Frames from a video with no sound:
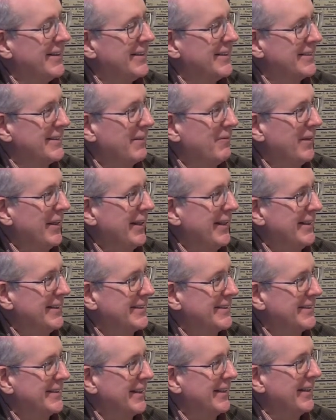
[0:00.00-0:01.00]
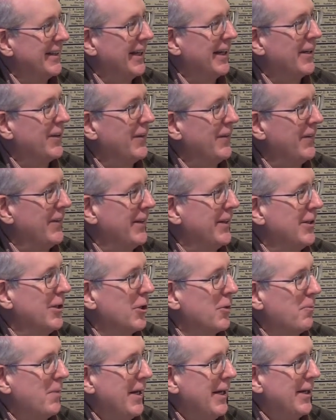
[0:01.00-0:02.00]
Some of these include the
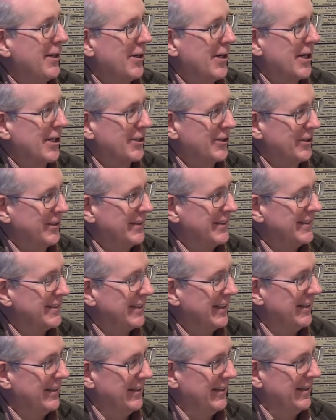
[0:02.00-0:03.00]
European auctions,